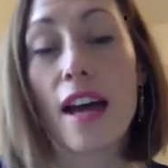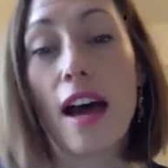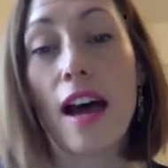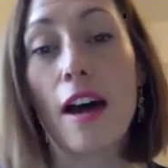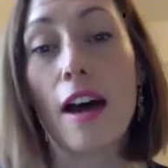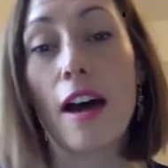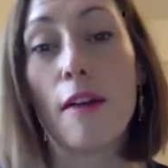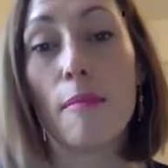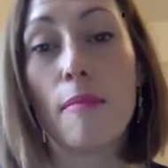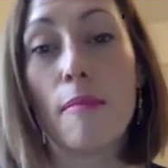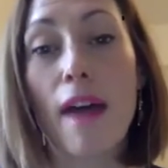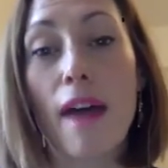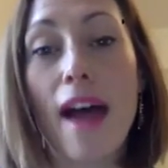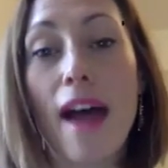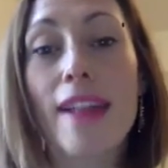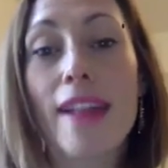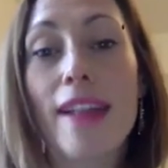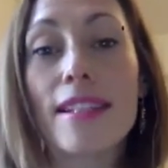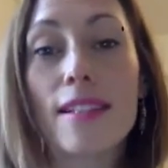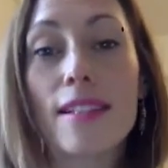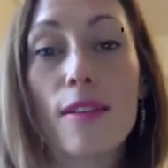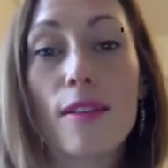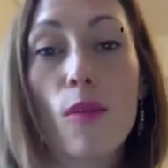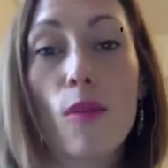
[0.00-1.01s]

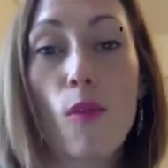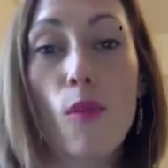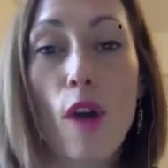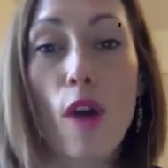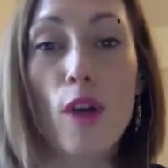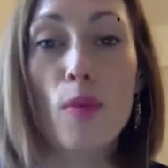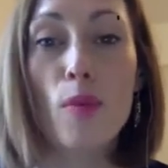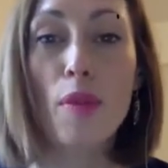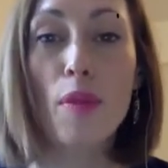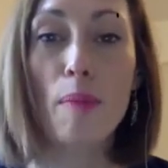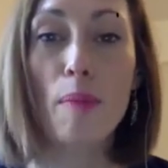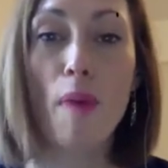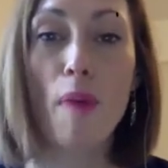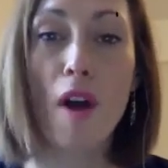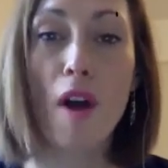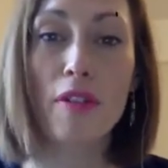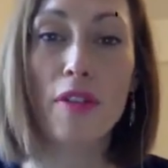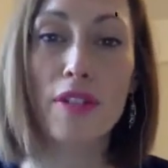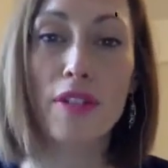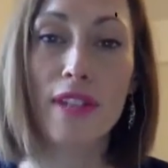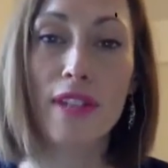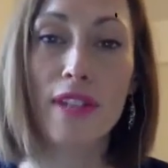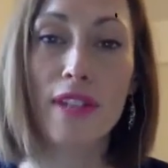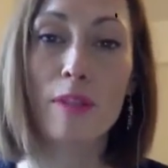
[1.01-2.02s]
and work with the
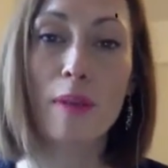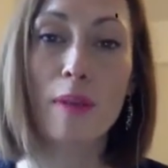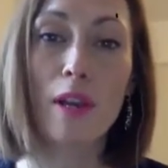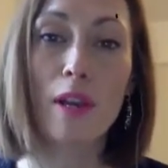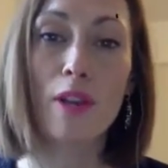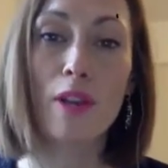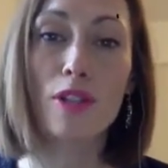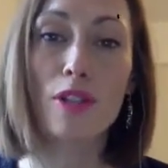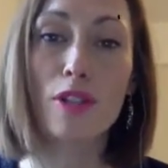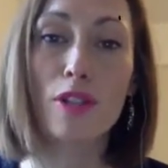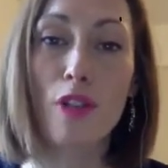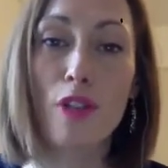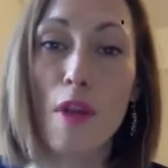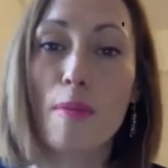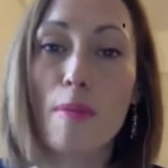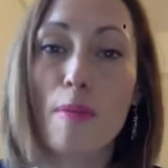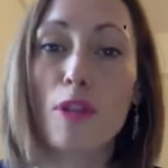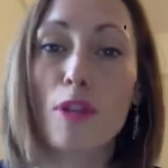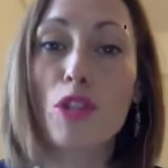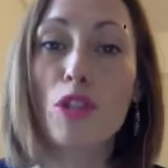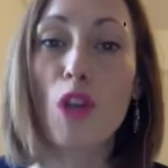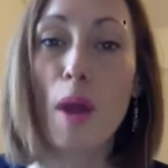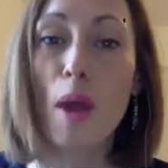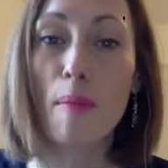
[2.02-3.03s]
partners that have spent so
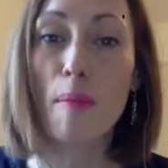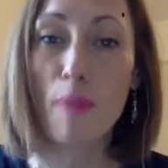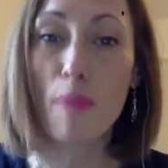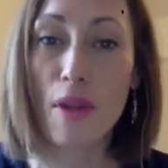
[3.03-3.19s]
much time,